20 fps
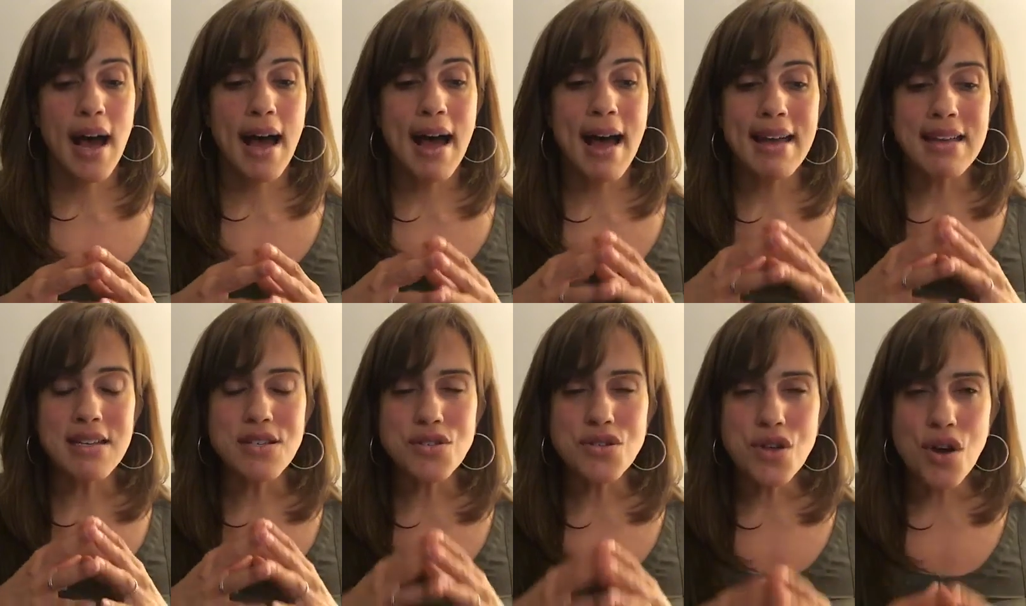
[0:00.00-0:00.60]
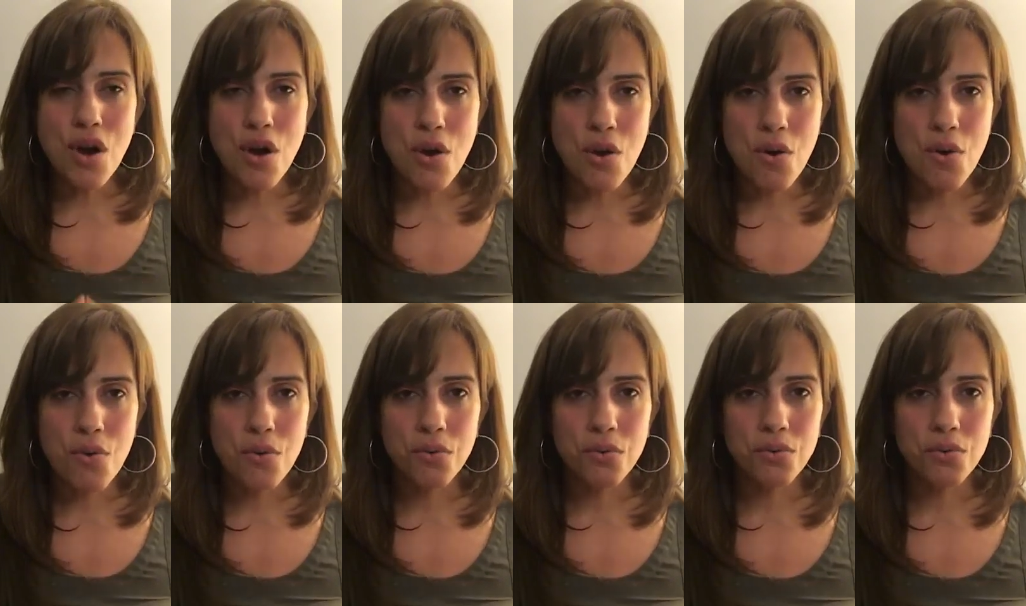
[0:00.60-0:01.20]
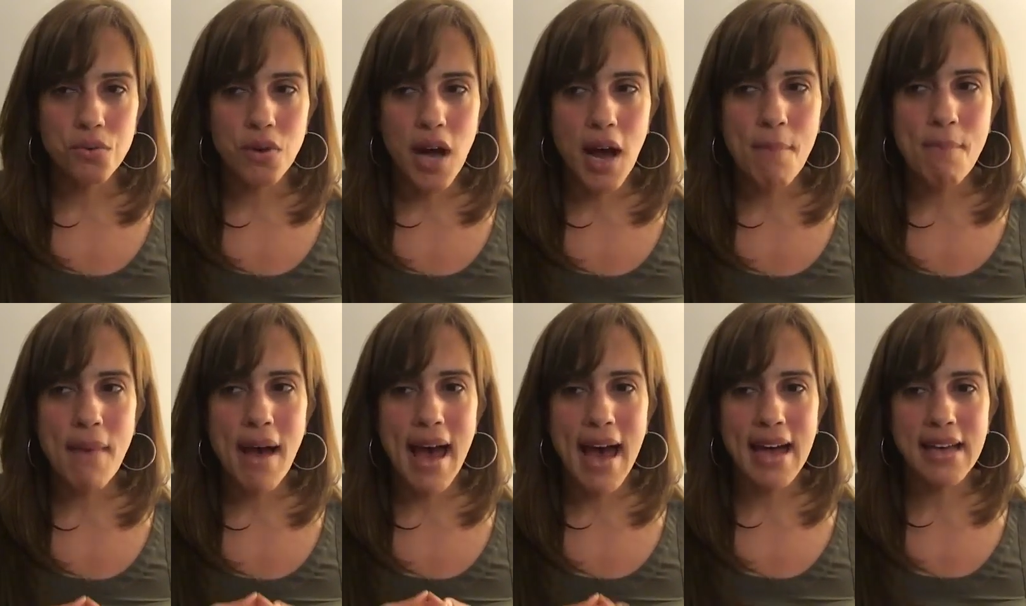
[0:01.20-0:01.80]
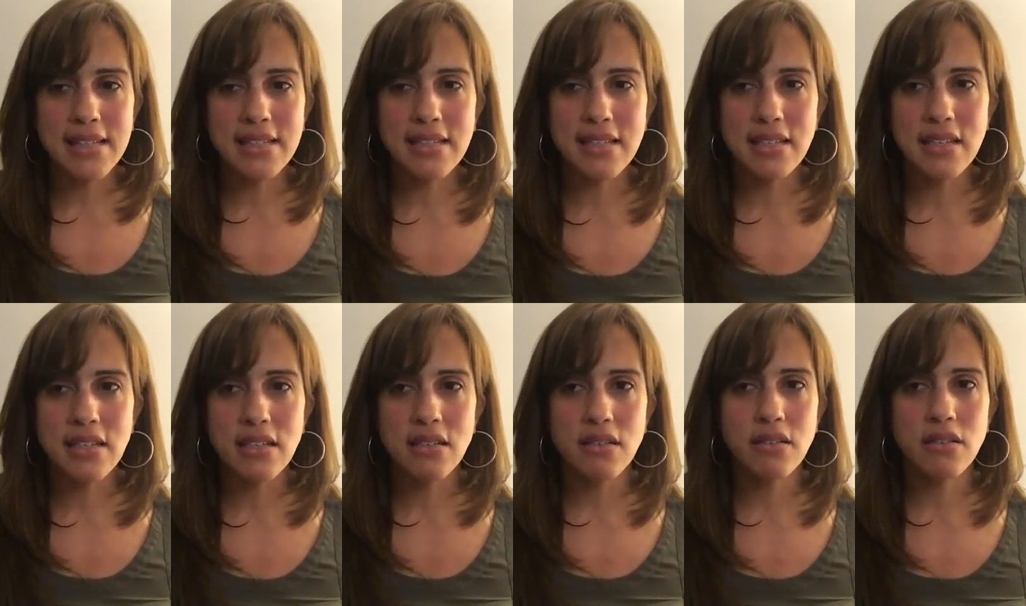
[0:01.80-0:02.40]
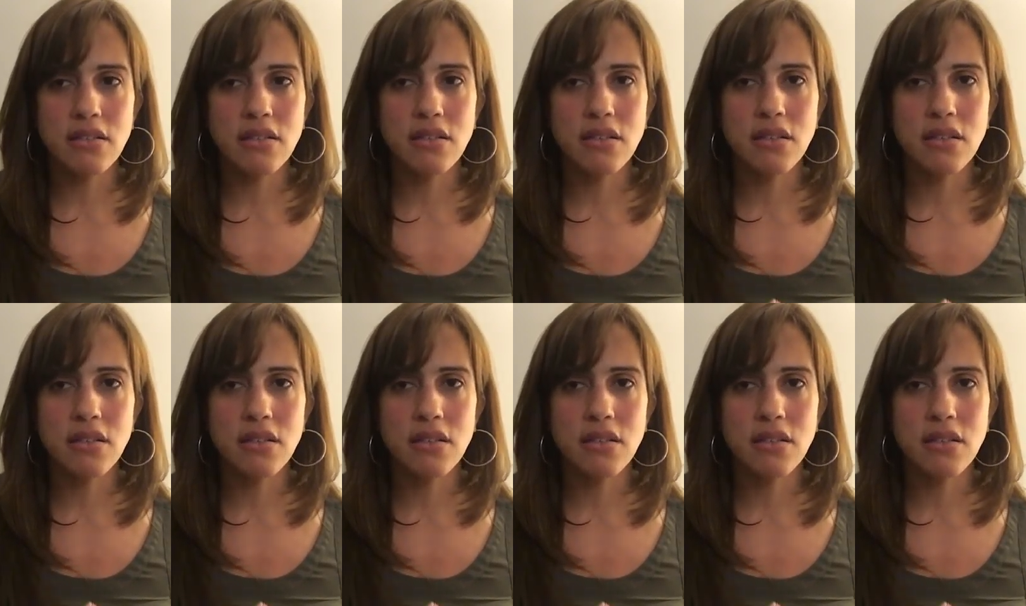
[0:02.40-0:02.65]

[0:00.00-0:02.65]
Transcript: I know I'm asking